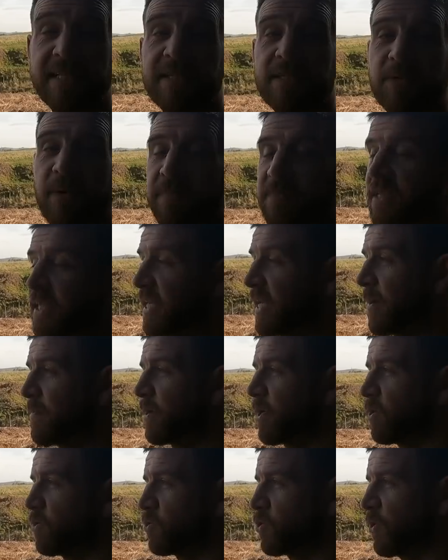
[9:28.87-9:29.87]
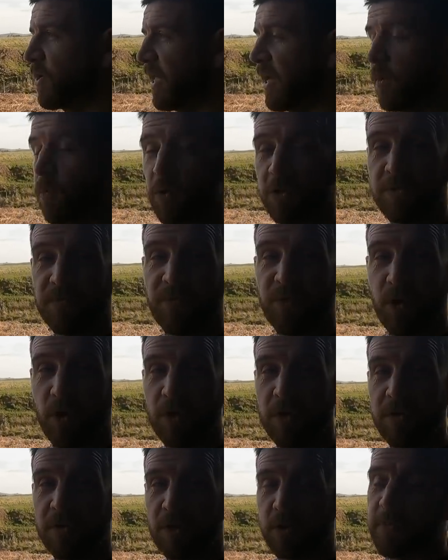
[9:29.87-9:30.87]
needed to empty the chemical toilet. It wasn't
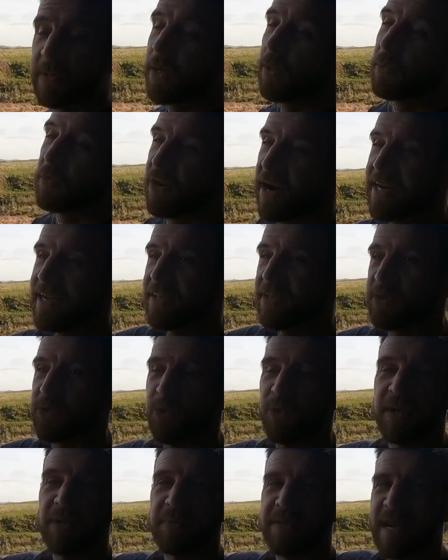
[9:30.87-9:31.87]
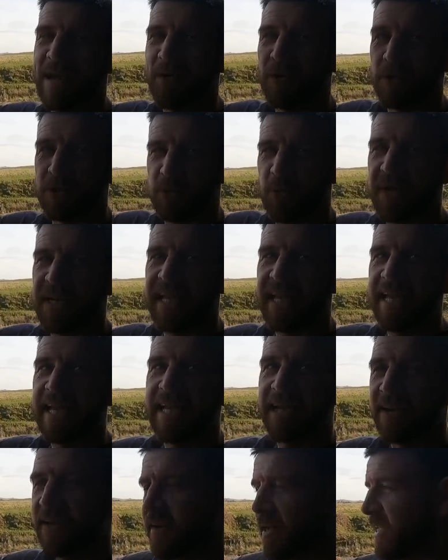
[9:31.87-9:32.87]
full because we'd upgraded the toilet. We now got 20
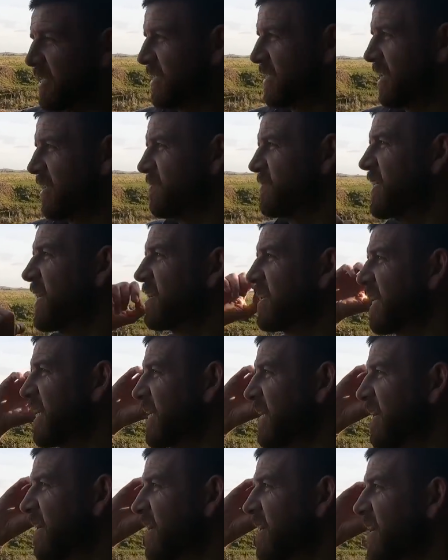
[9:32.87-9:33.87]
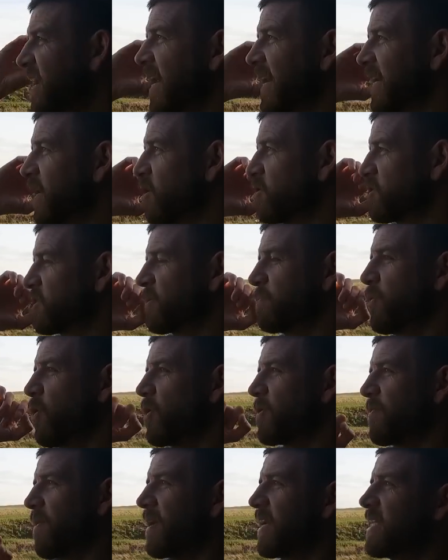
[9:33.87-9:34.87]
litre instead of 10 litre. And it got to the
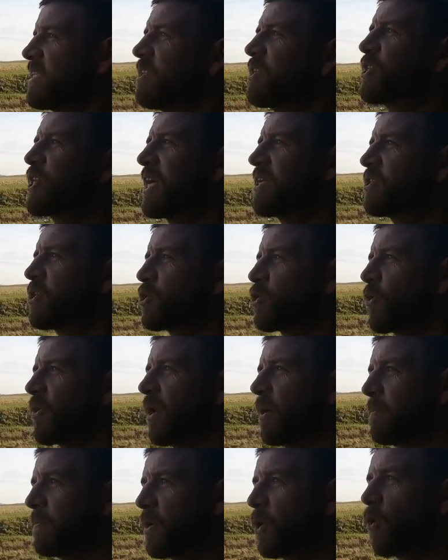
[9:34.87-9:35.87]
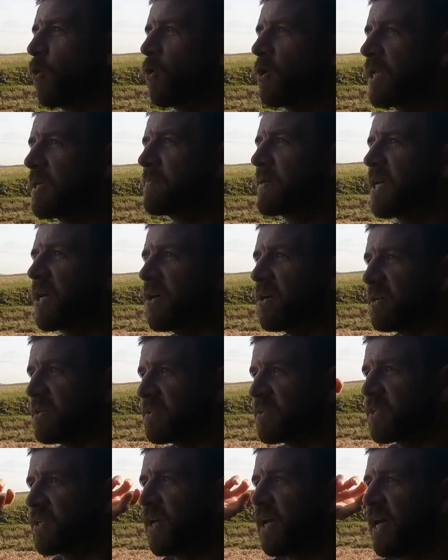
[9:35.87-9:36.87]
point where I needed to change the toilet purely
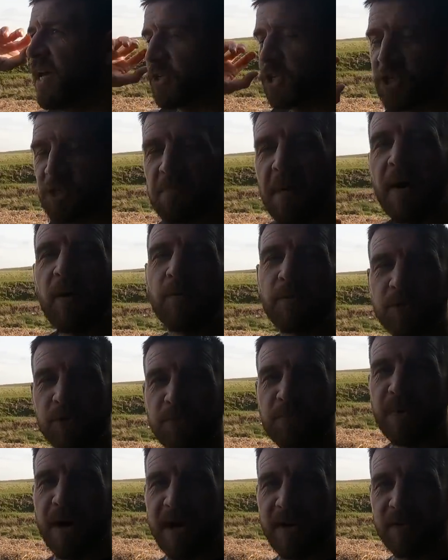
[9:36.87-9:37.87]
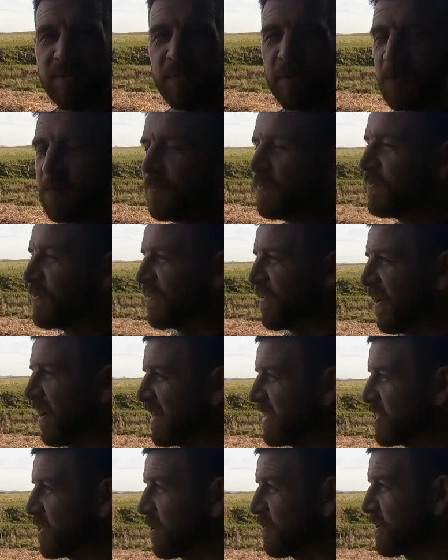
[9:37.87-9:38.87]
because the smell was unbearable
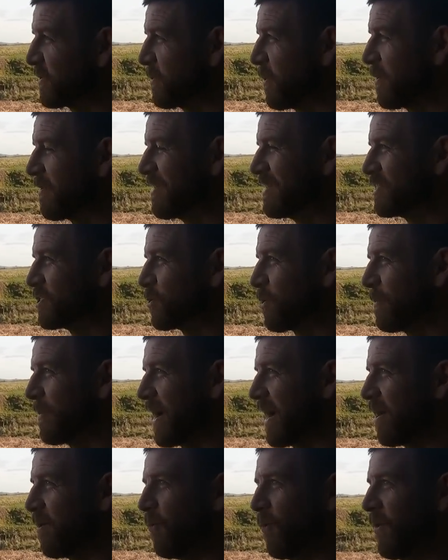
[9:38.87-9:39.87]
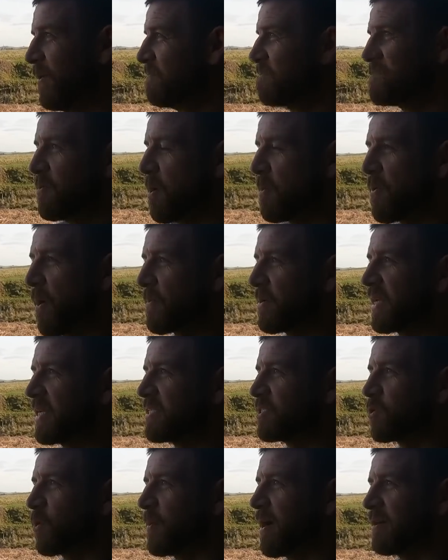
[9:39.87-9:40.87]
right? So I think we were into about we were probably
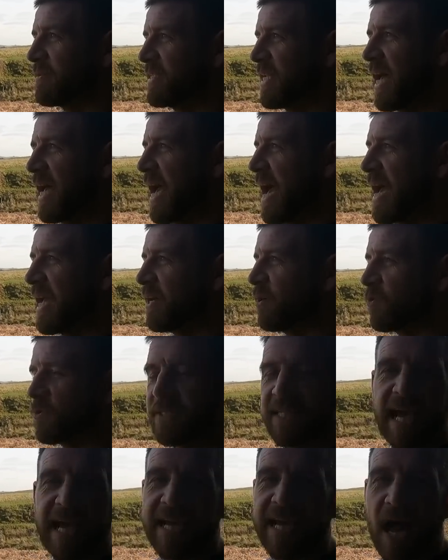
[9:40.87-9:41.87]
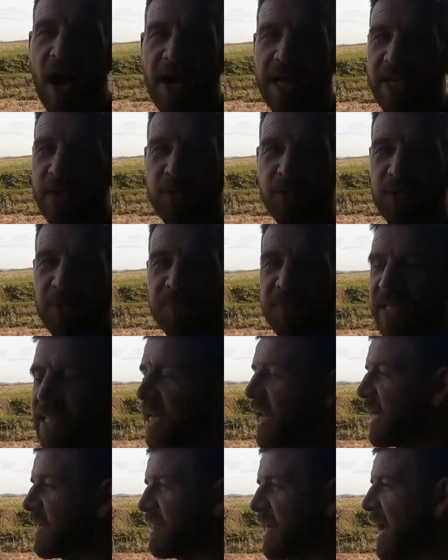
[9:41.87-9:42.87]
into about day eight or day nine or something
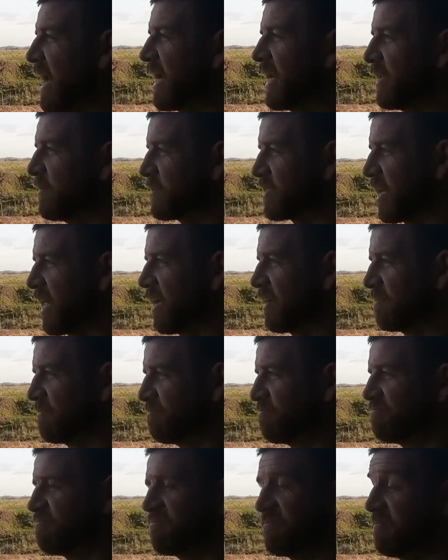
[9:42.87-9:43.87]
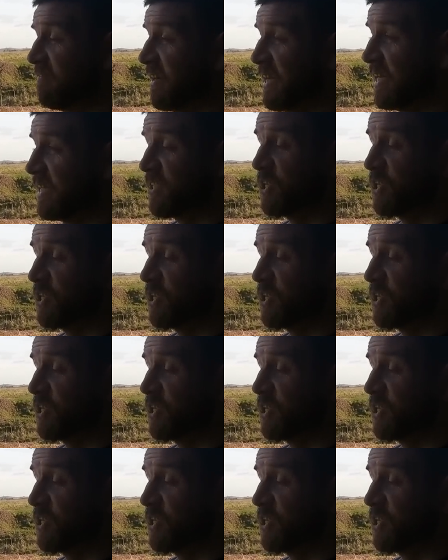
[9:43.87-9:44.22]
like that, and it was like we really